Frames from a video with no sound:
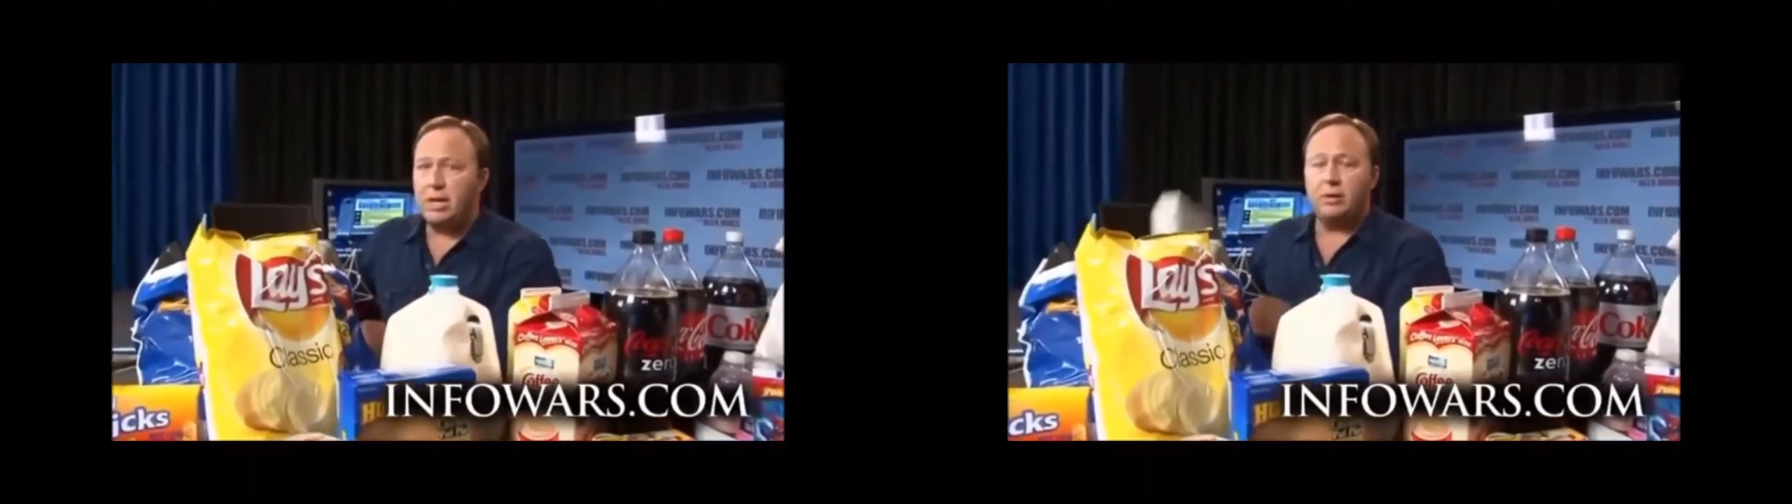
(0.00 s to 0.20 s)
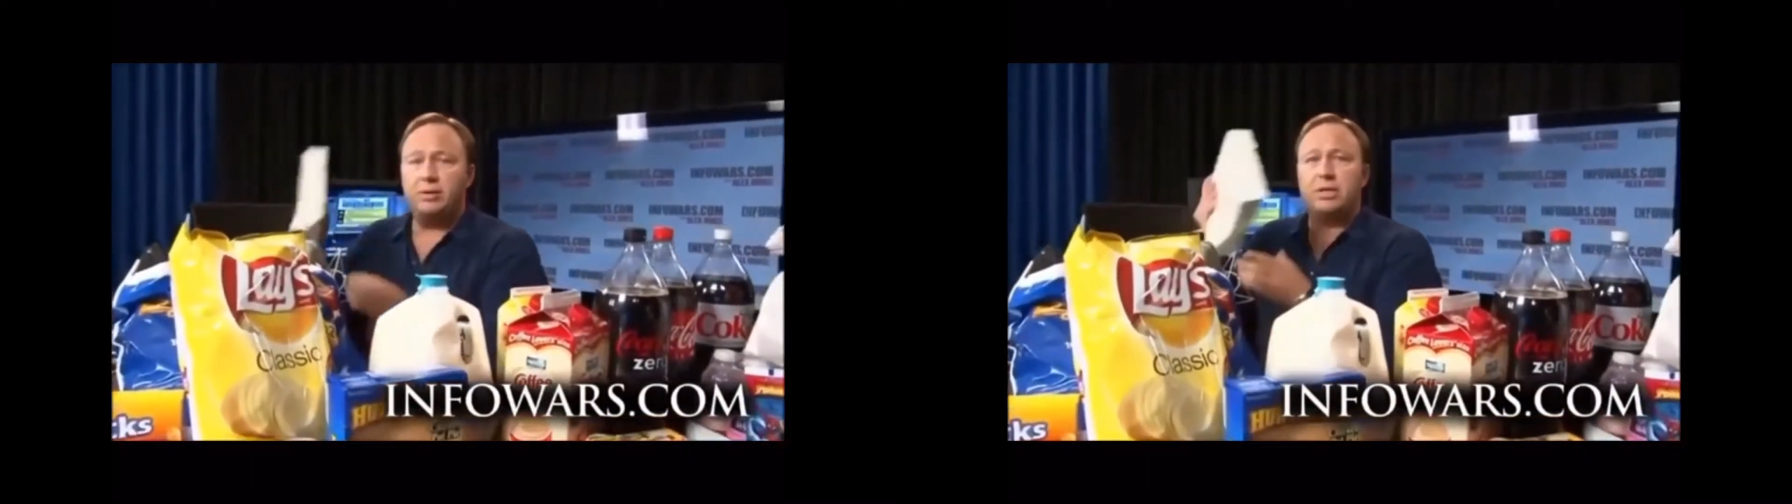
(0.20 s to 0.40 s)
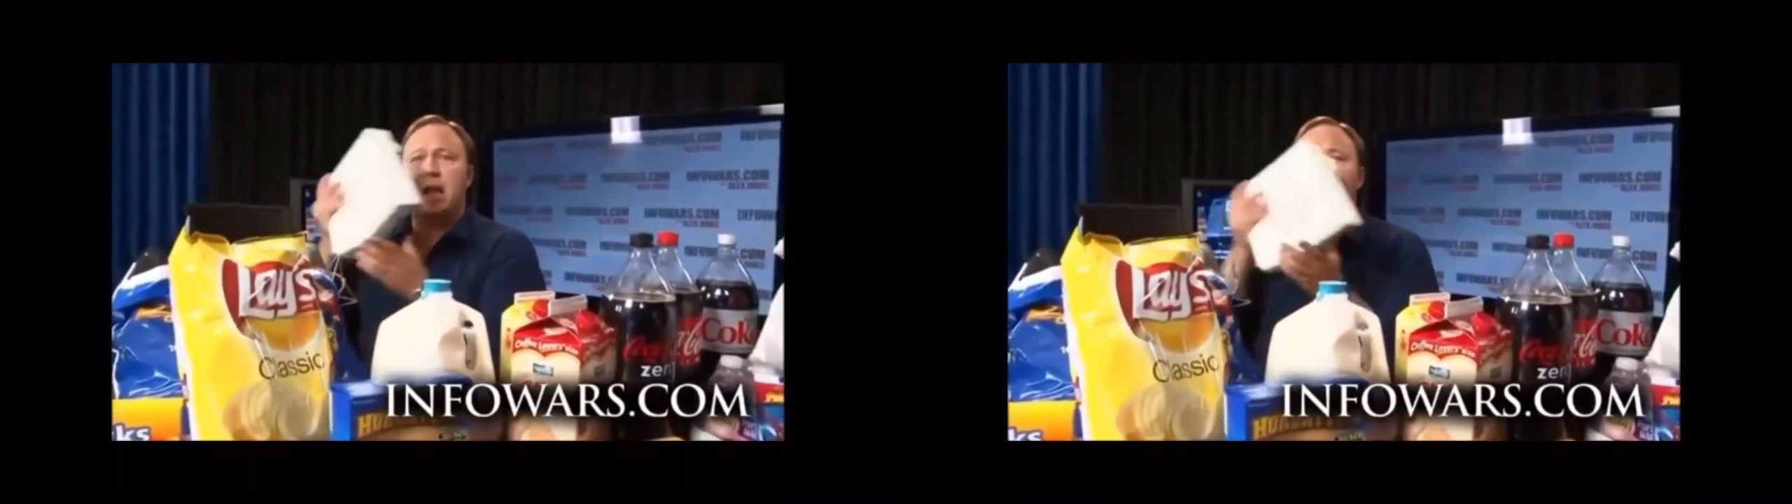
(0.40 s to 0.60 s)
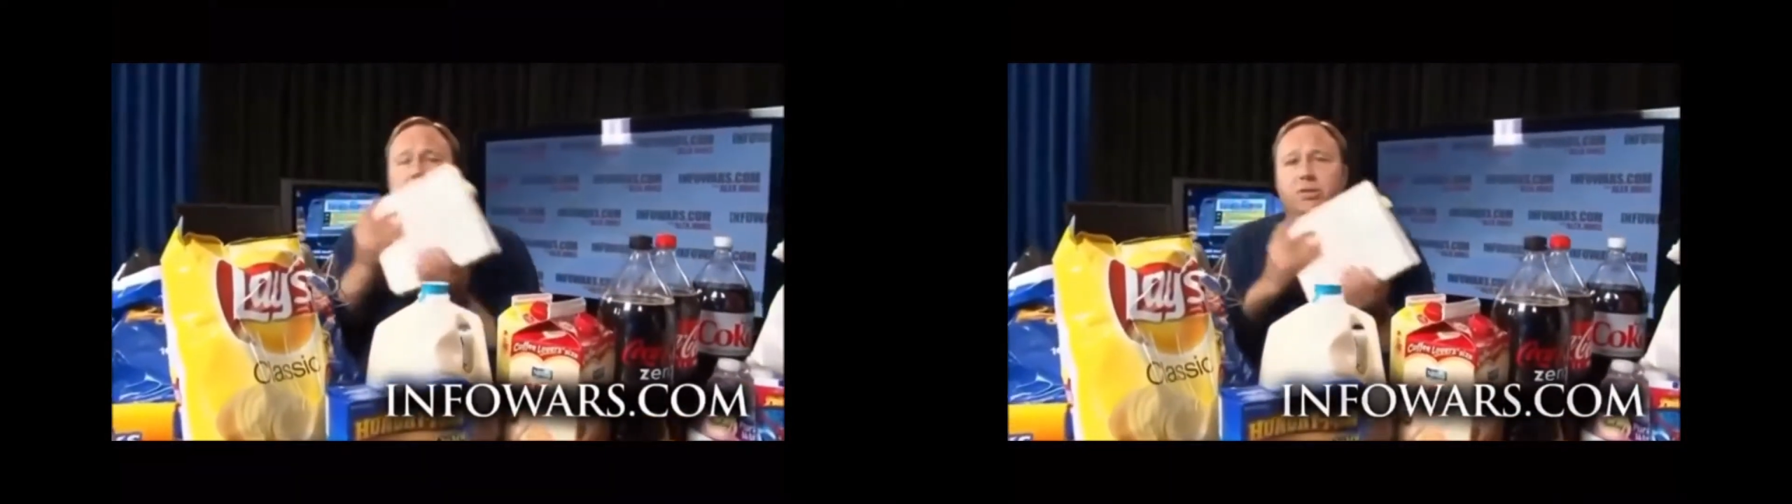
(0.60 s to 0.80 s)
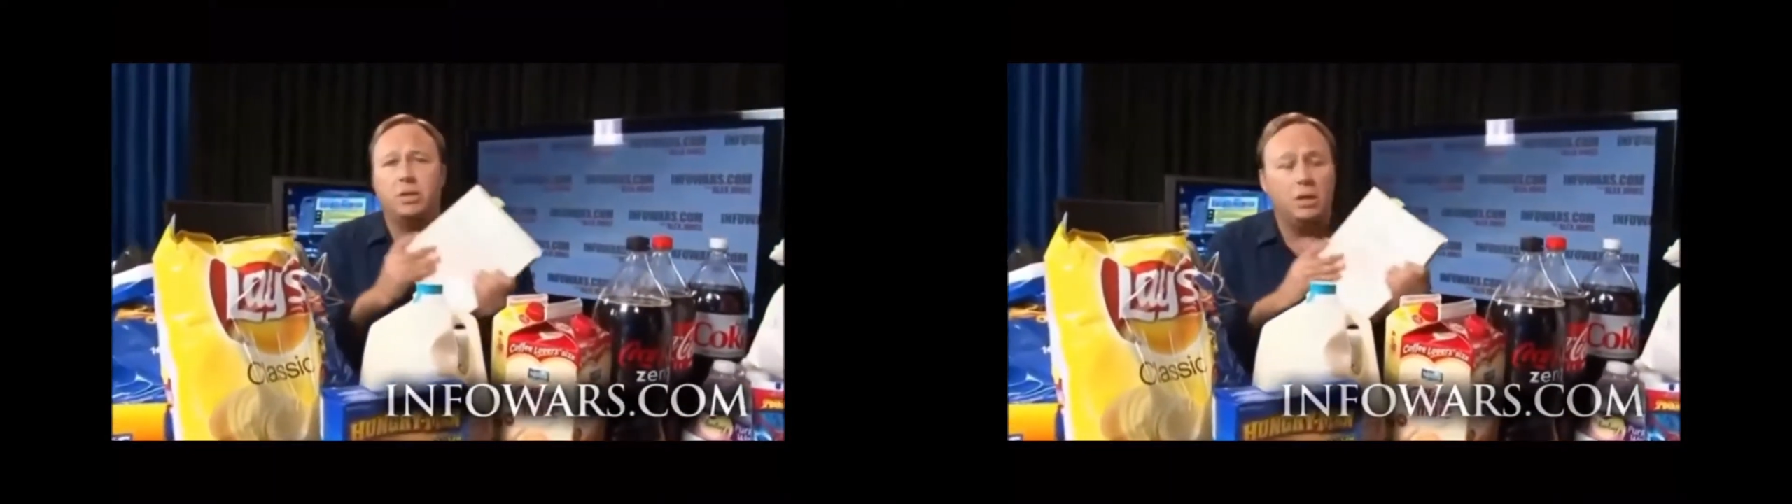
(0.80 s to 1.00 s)
Eco
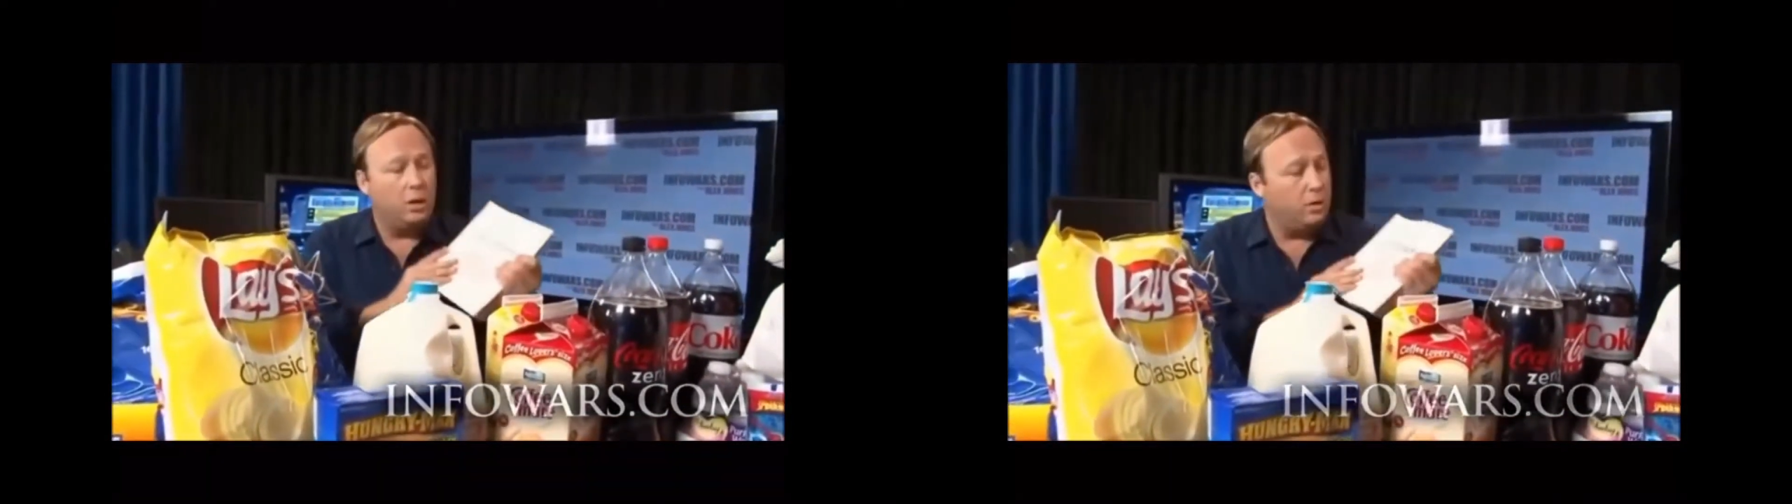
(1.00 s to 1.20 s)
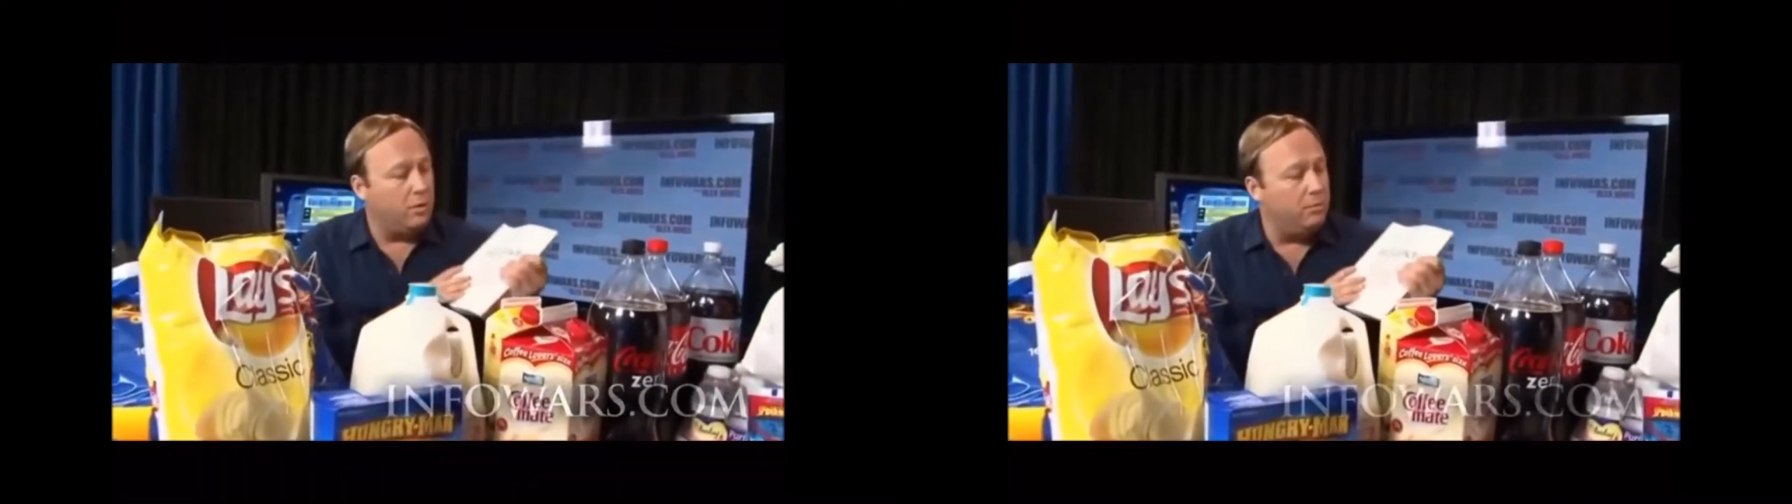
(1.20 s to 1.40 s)
Science,